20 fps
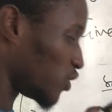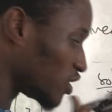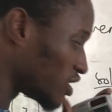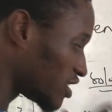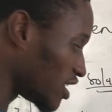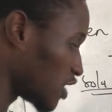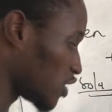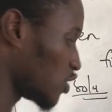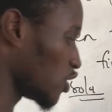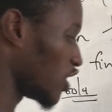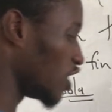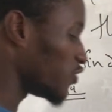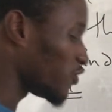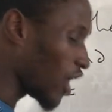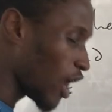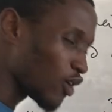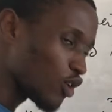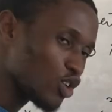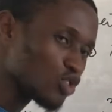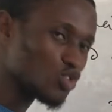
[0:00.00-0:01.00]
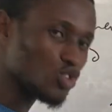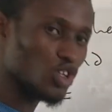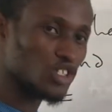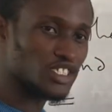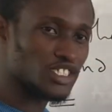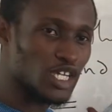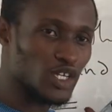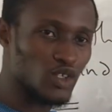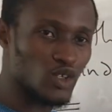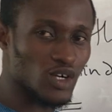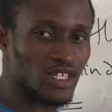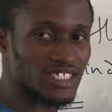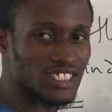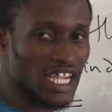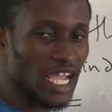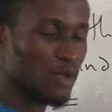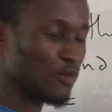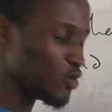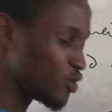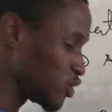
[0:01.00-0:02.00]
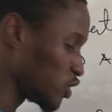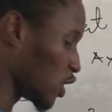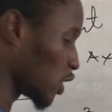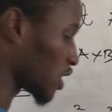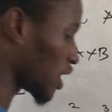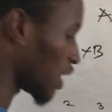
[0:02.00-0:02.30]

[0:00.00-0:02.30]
You take your, if you are not sure, take your time, use your